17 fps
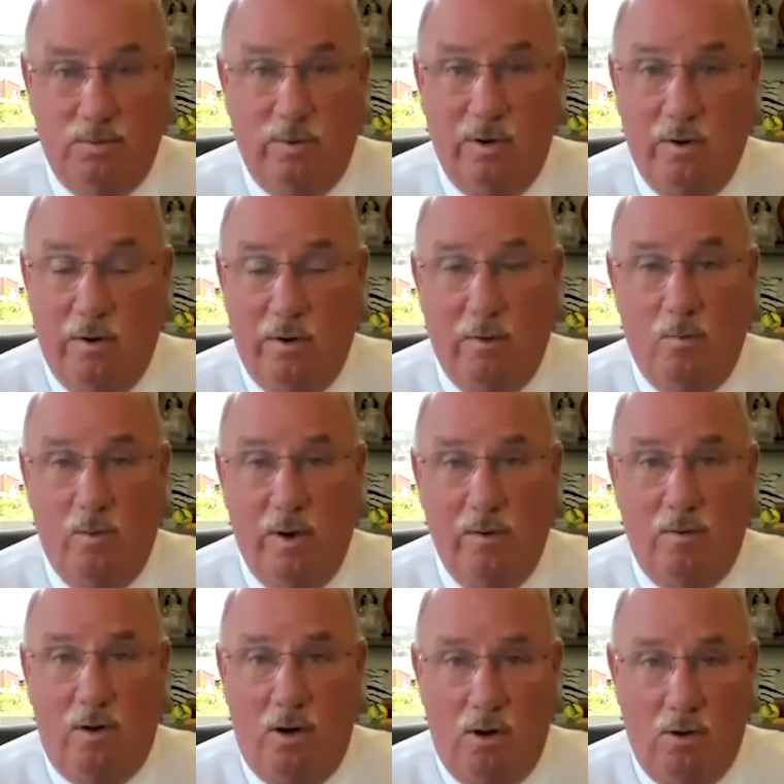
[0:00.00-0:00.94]
We
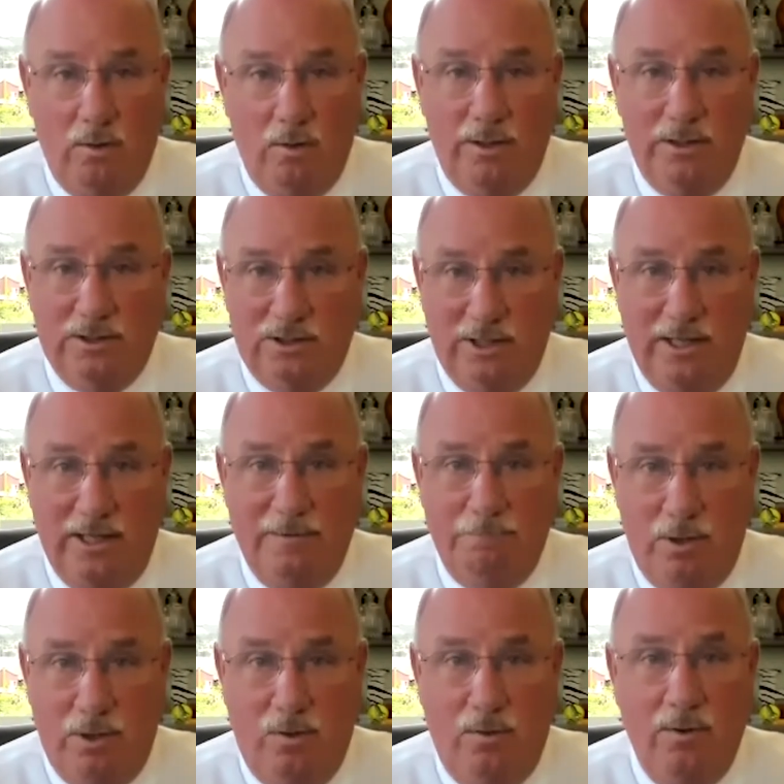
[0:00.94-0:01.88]
were all in the same
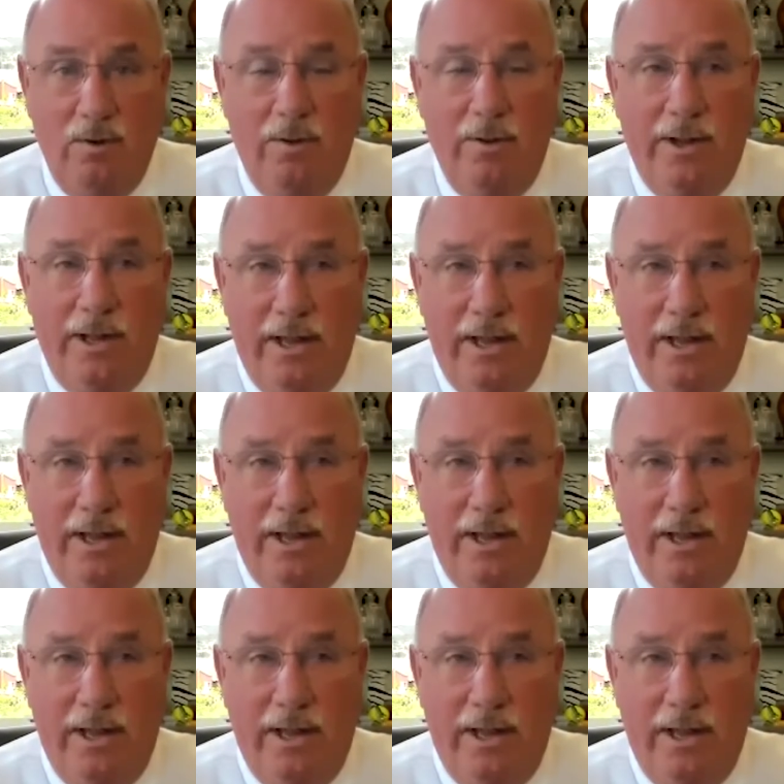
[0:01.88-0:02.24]
boat.